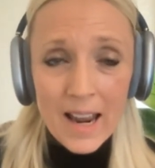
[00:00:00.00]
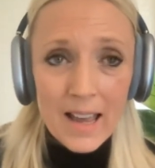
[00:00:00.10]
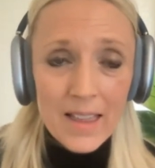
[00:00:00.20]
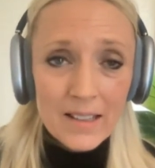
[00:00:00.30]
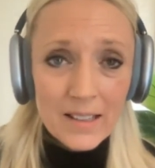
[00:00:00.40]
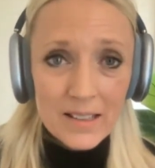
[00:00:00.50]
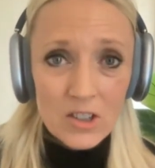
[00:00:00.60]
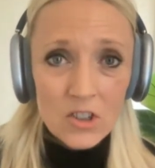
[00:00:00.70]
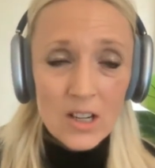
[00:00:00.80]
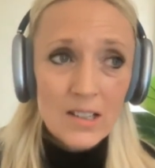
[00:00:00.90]
And that
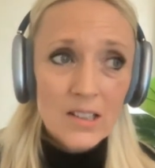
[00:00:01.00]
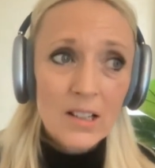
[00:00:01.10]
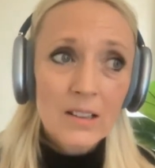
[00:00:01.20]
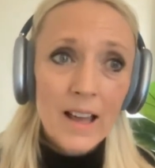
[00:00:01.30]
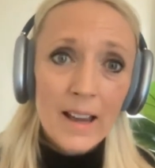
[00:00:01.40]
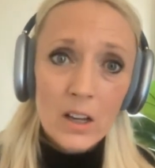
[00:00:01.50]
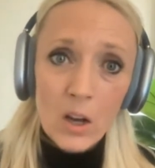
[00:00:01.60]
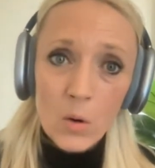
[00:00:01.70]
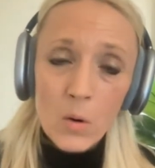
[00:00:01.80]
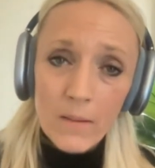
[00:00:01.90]
decision is to let
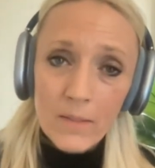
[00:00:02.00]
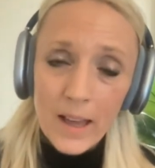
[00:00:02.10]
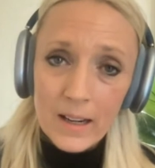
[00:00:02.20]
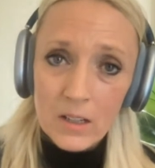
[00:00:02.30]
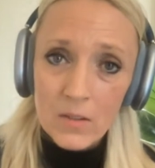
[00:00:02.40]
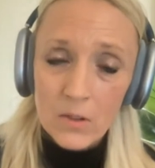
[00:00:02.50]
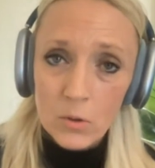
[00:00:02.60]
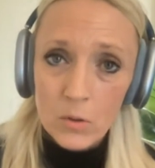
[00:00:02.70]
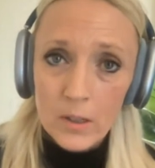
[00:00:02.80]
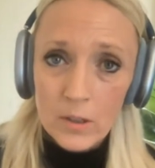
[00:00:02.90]
go of that
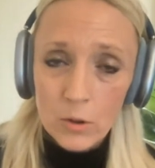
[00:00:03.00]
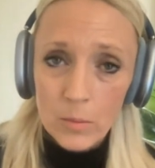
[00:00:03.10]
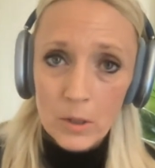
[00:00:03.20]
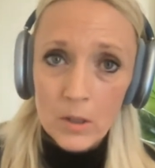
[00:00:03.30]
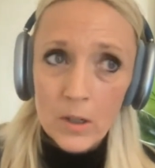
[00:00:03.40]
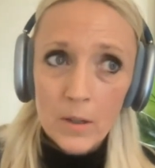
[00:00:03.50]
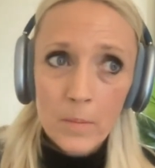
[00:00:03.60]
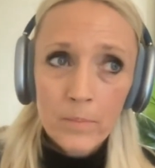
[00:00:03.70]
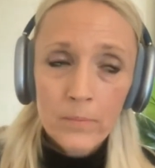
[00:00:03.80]
individual contributor